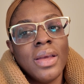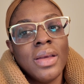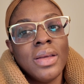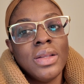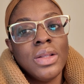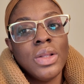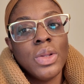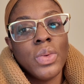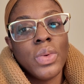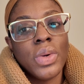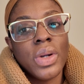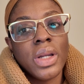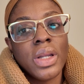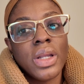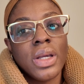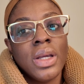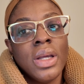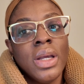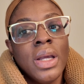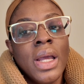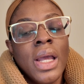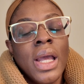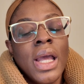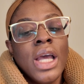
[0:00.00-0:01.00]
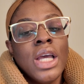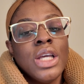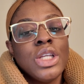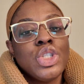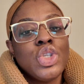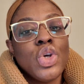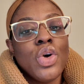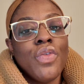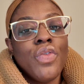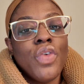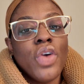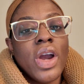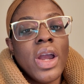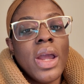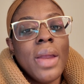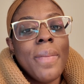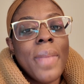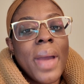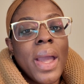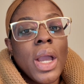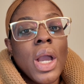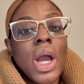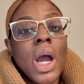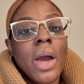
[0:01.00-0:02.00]
Lord. So far in
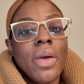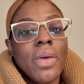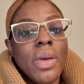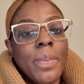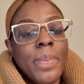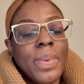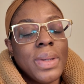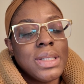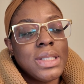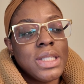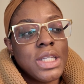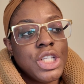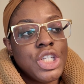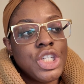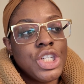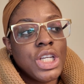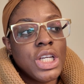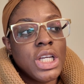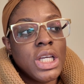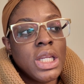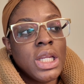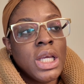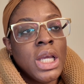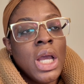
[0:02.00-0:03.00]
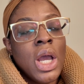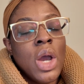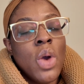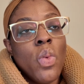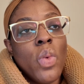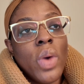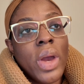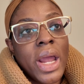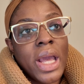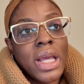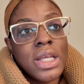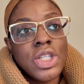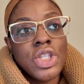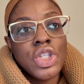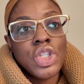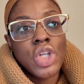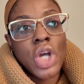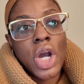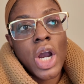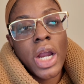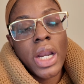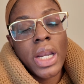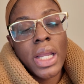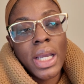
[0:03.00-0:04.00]
my current position, when I
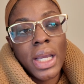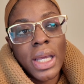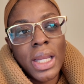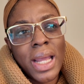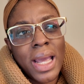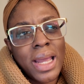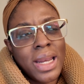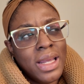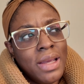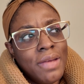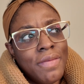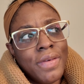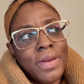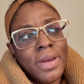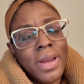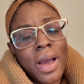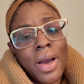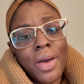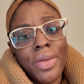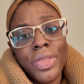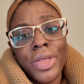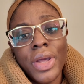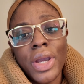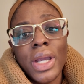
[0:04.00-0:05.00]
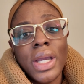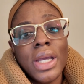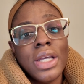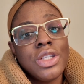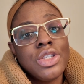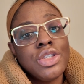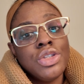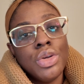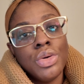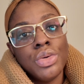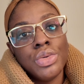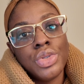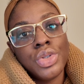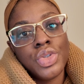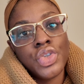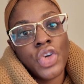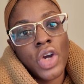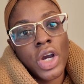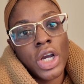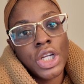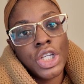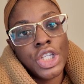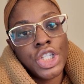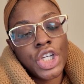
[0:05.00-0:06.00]
started and even now, there is no
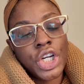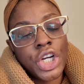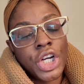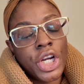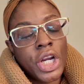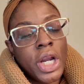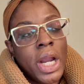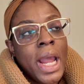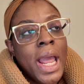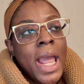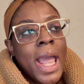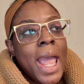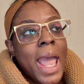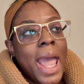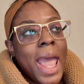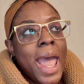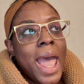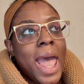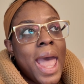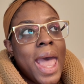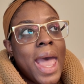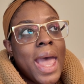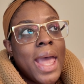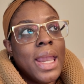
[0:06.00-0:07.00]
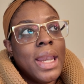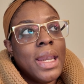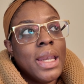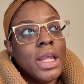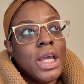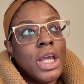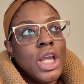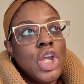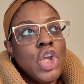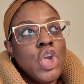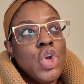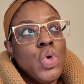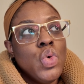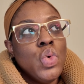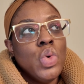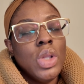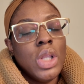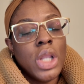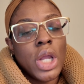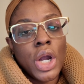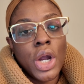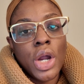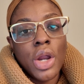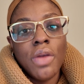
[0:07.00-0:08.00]
structure. And you
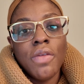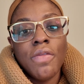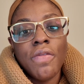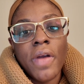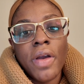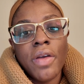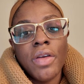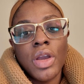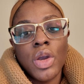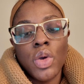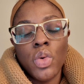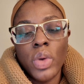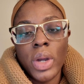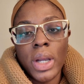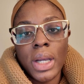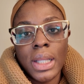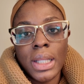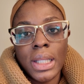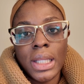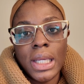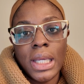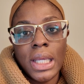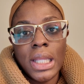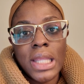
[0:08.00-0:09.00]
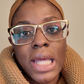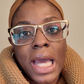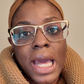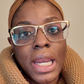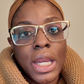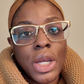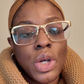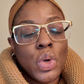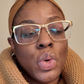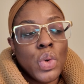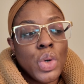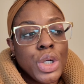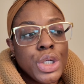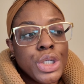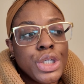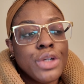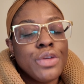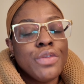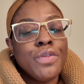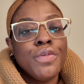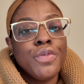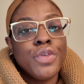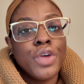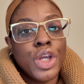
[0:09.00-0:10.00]
learn very quickly that in order
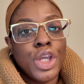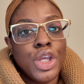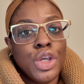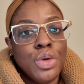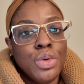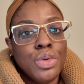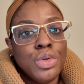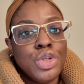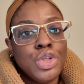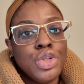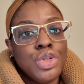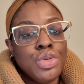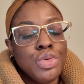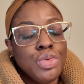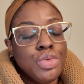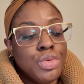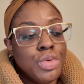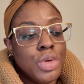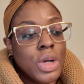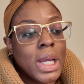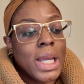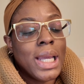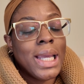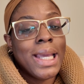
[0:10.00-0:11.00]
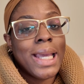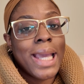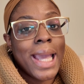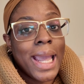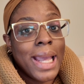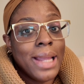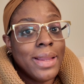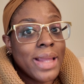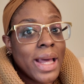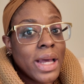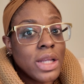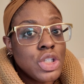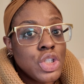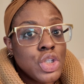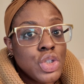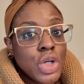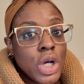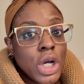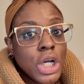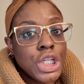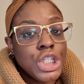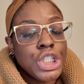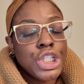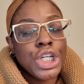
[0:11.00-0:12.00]
for you to gain that
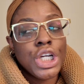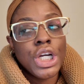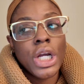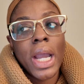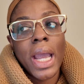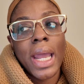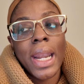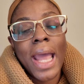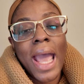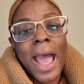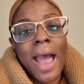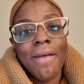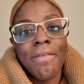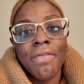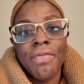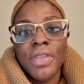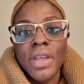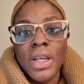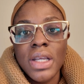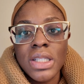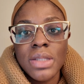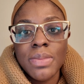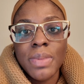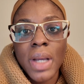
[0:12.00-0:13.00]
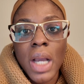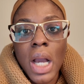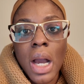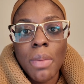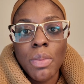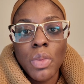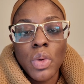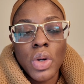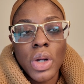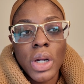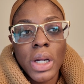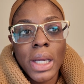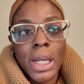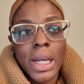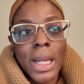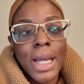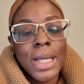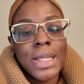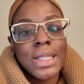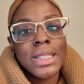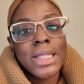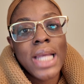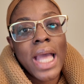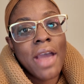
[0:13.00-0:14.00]
structure and have things become
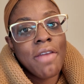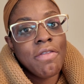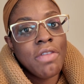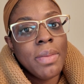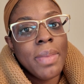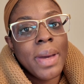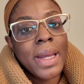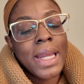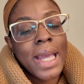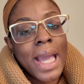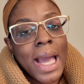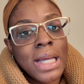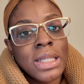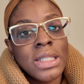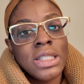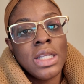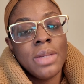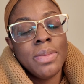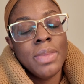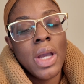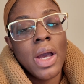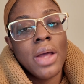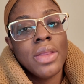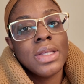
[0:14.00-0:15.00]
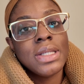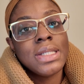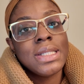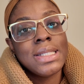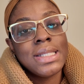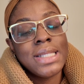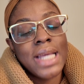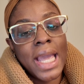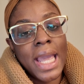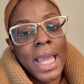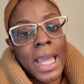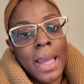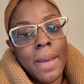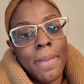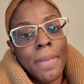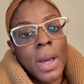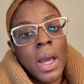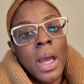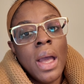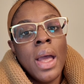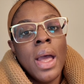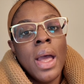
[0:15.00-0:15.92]
organized, everybody has to be on the same